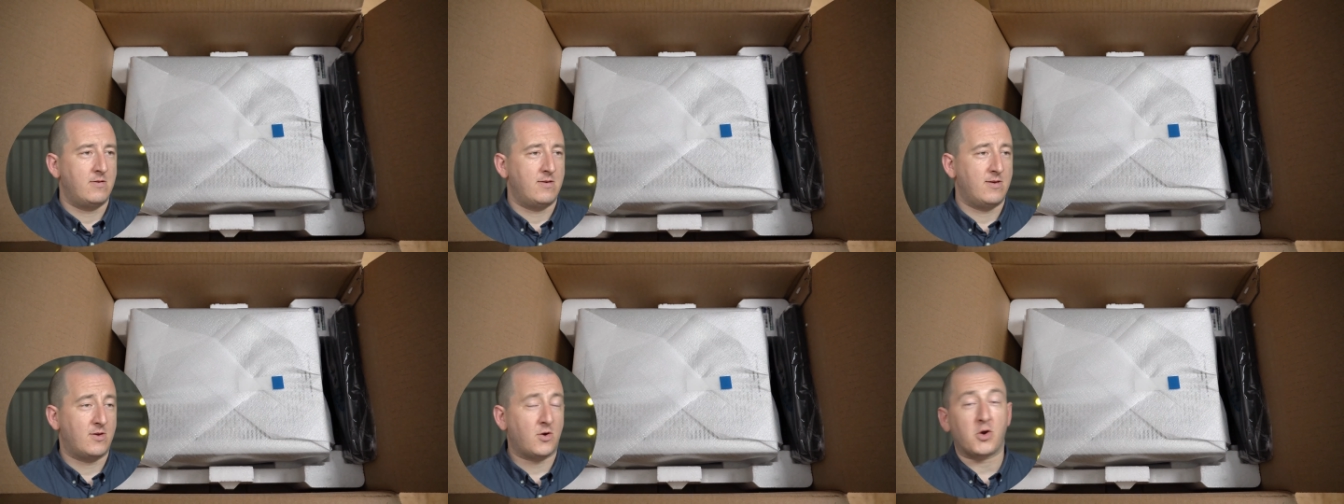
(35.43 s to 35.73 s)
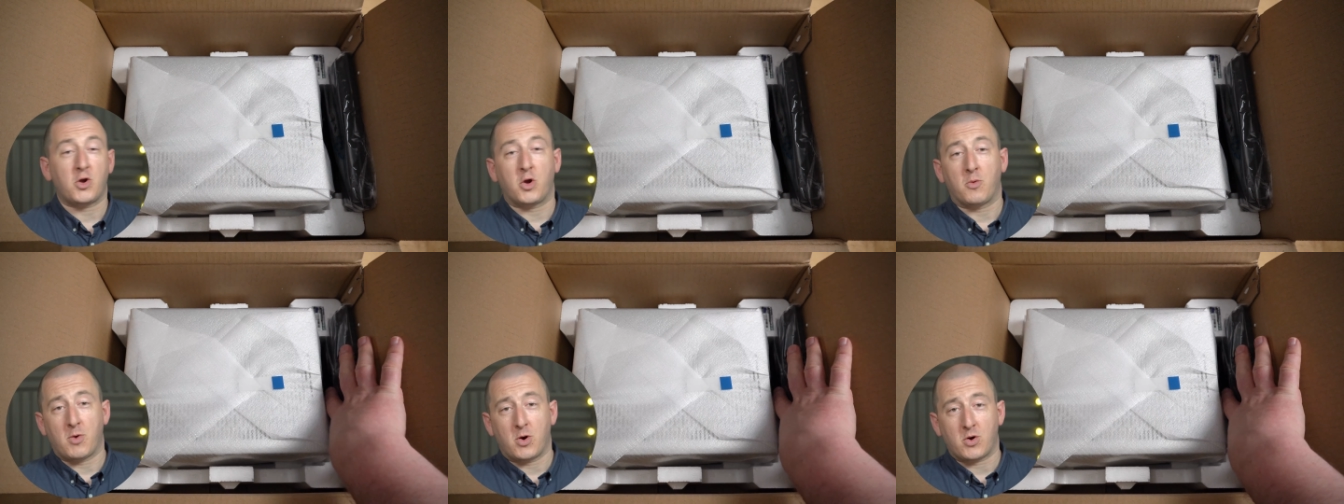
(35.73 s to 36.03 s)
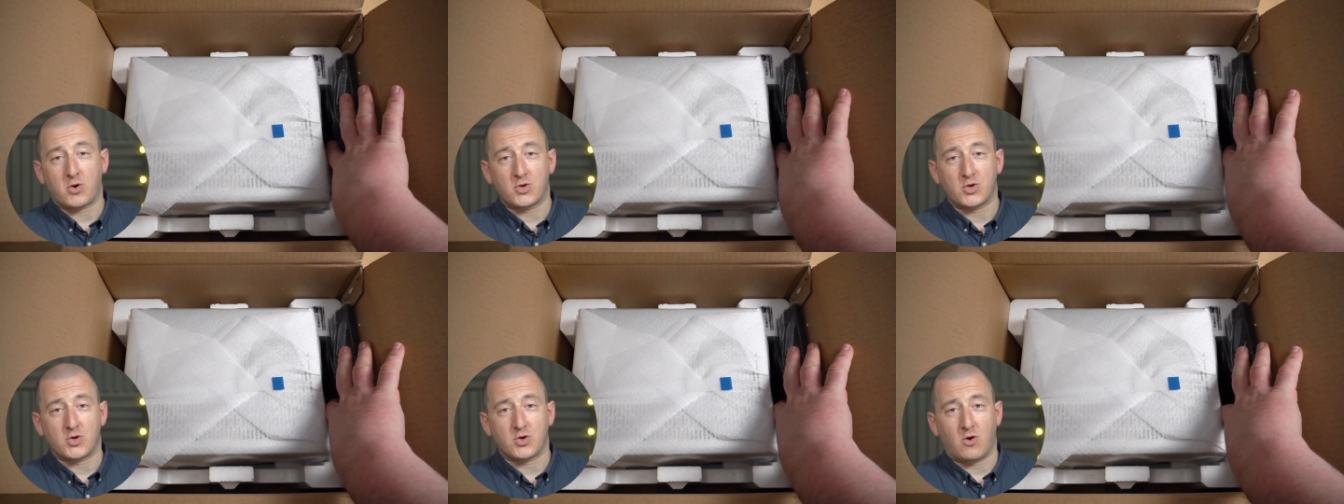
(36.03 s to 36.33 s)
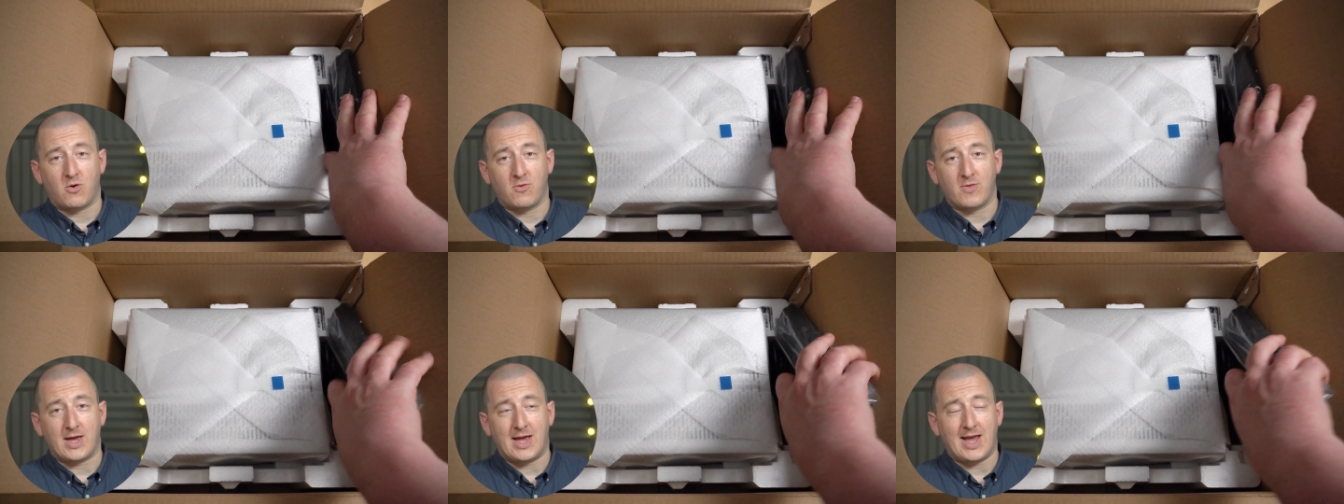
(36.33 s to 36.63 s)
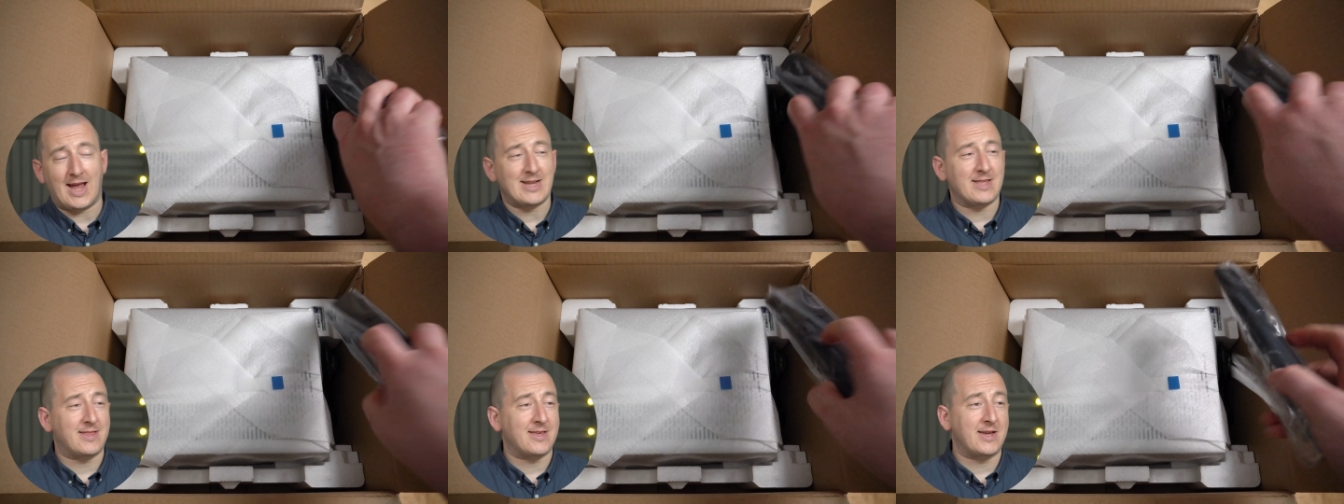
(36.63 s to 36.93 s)
You got your remote control
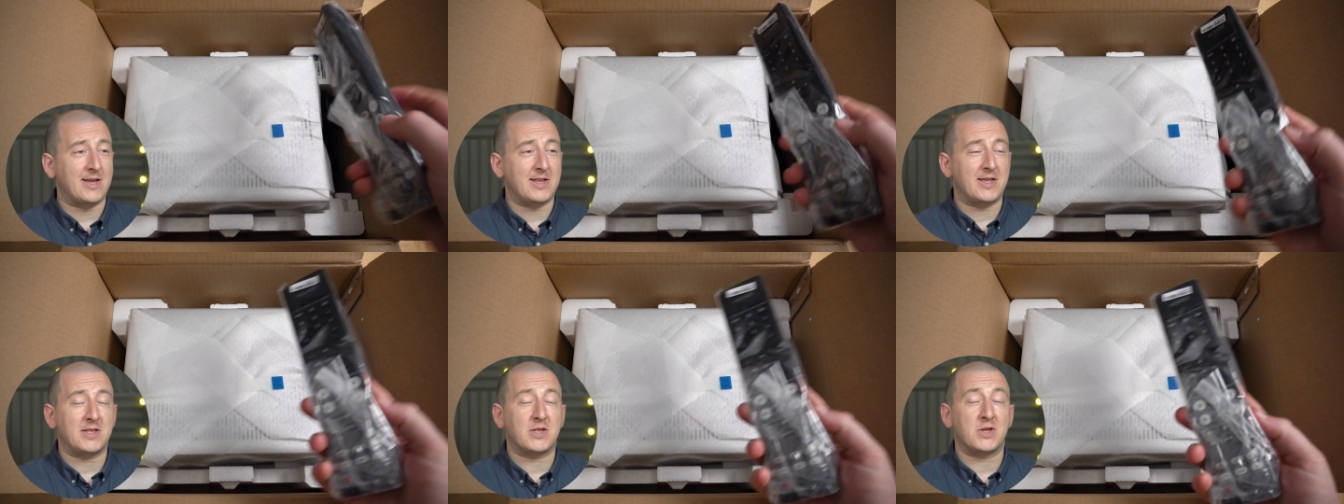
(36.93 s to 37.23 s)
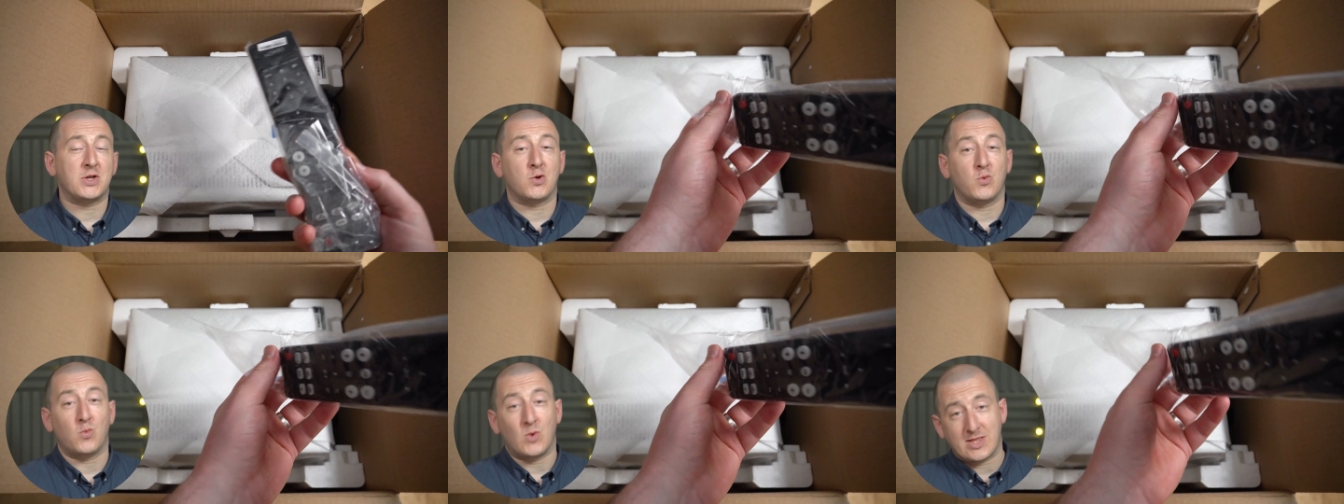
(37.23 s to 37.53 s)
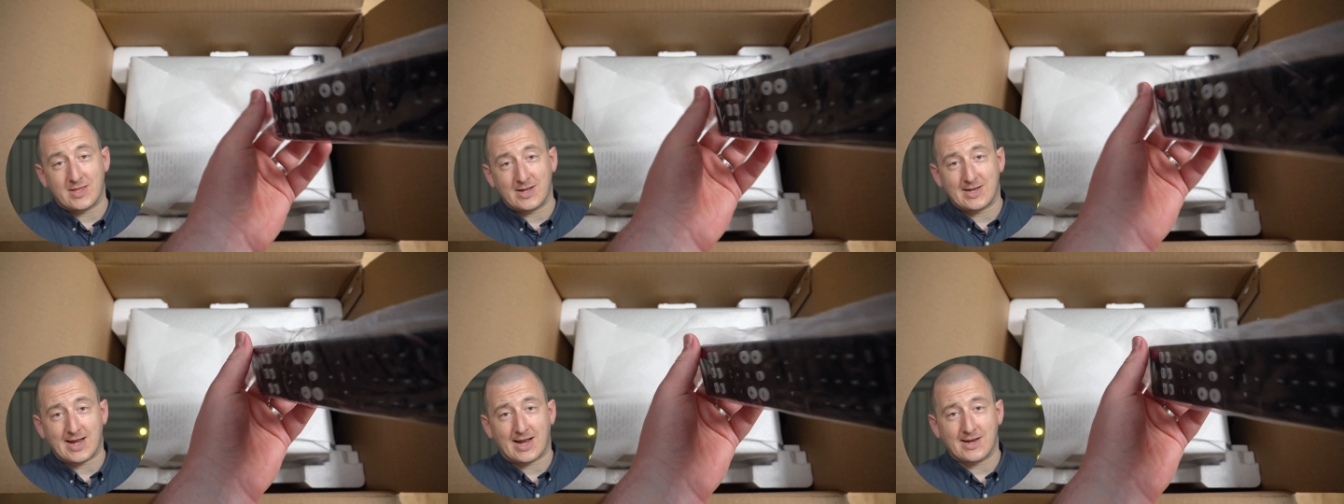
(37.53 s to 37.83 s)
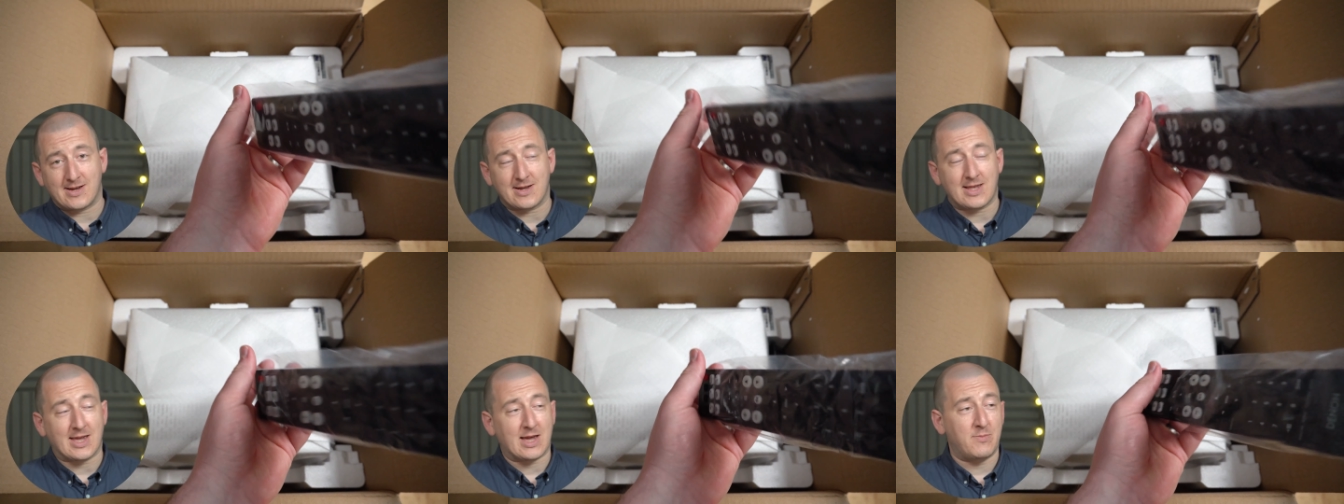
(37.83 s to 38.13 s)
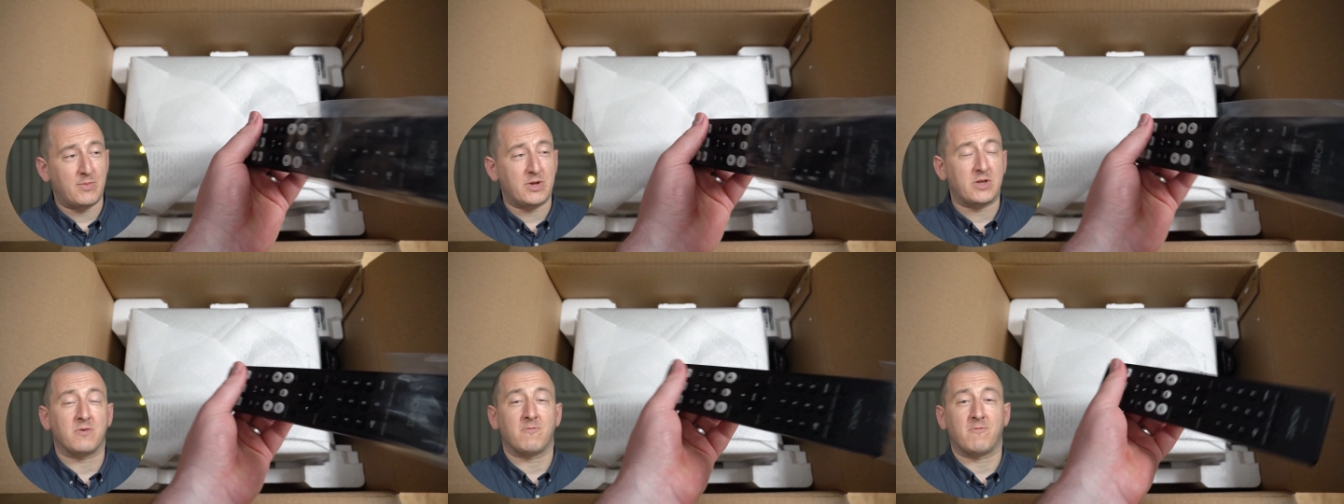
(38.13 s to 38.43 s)
there. Anything you need to do with the Denon
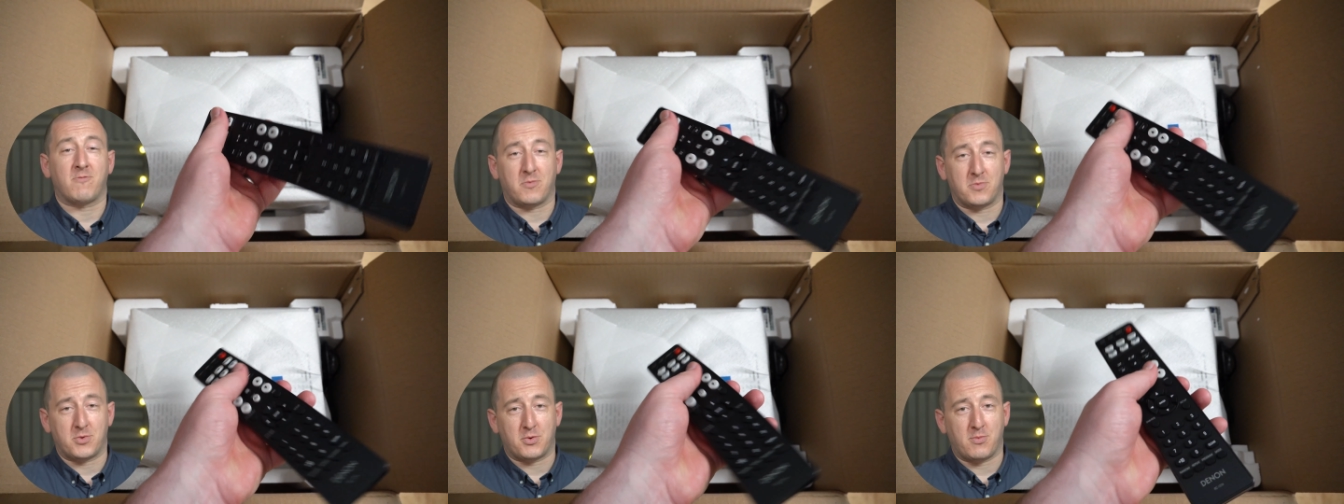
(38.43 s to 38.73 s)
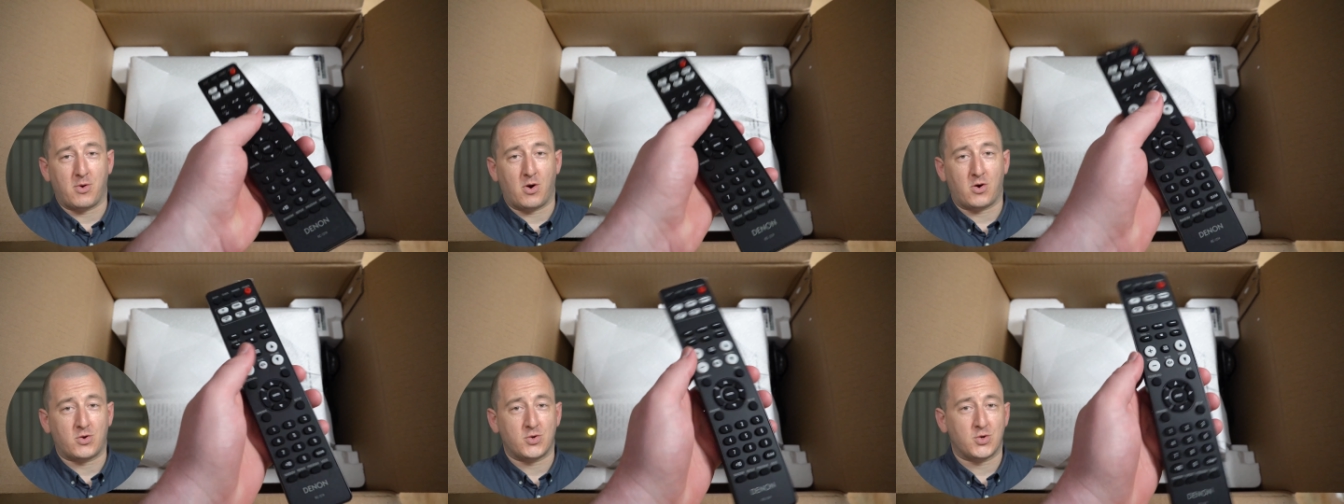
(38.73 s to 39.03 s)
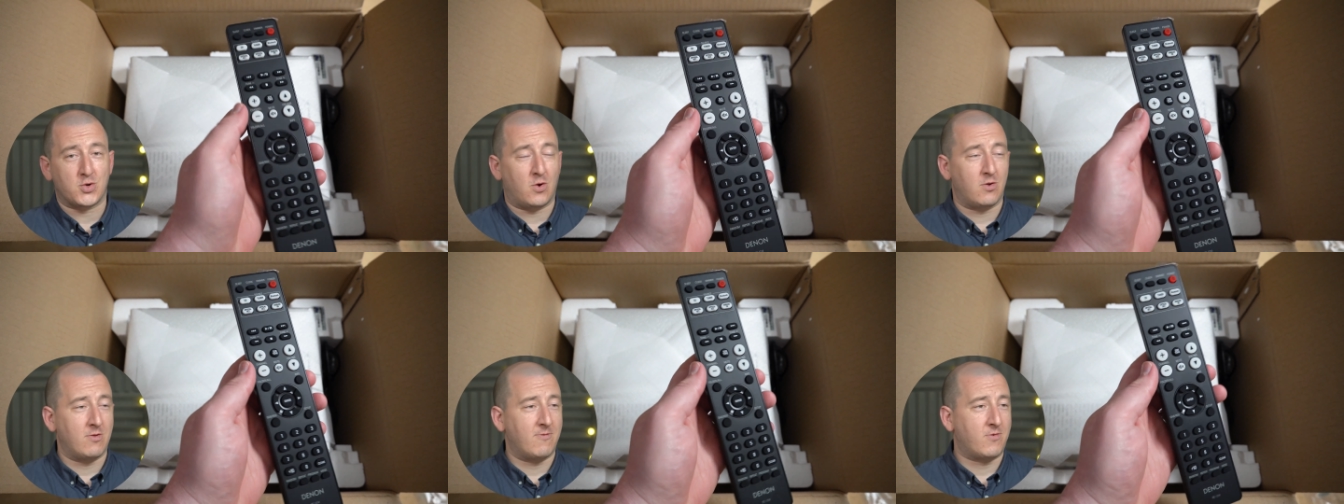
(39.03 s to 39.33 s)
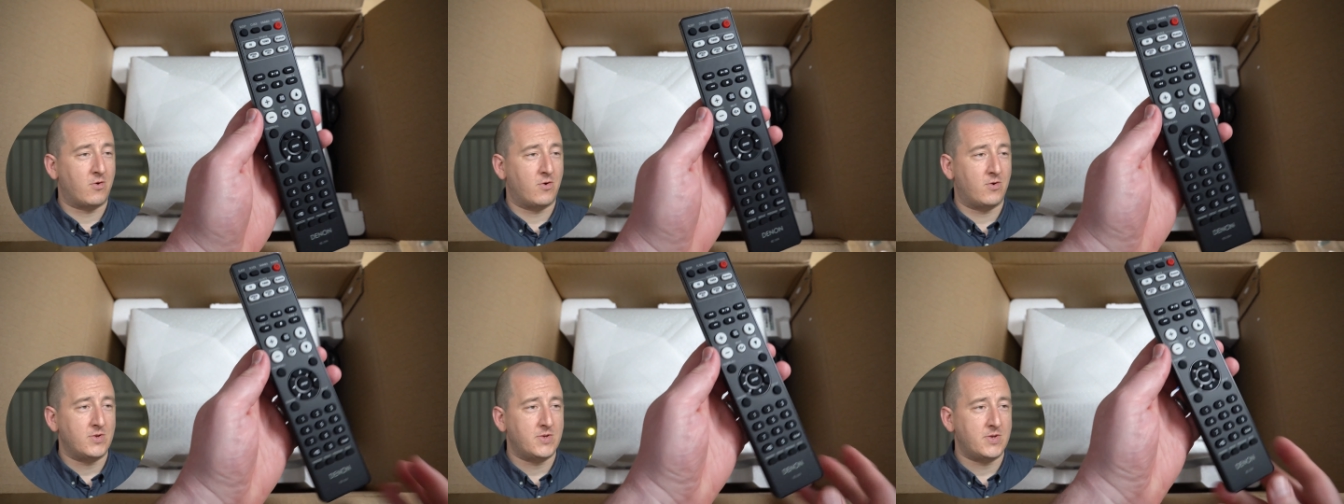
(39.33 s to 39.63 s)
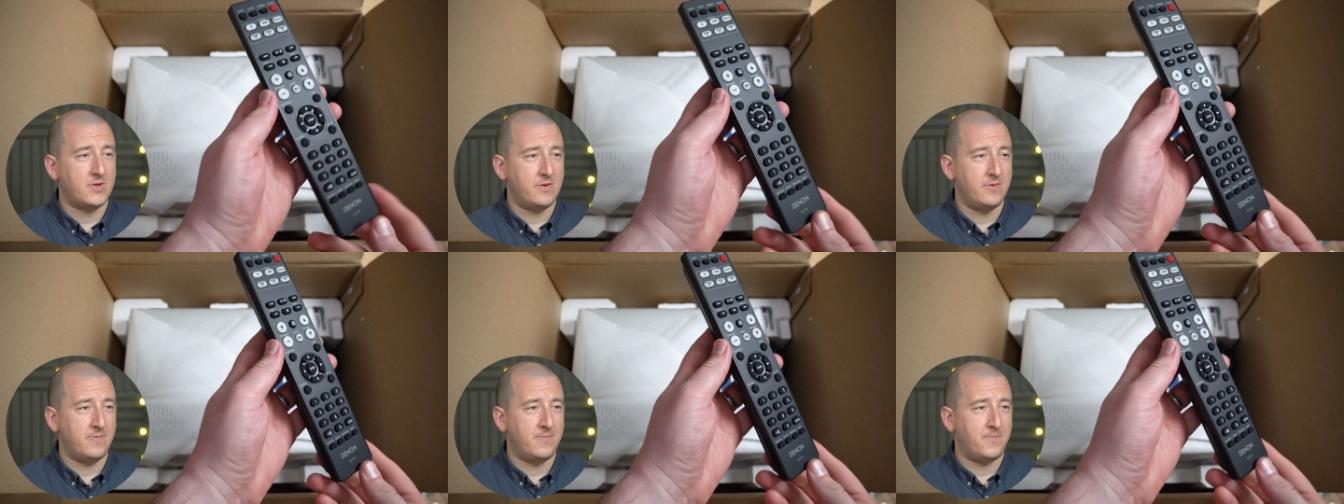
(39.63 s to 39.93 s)
can be done from the remote control, of course.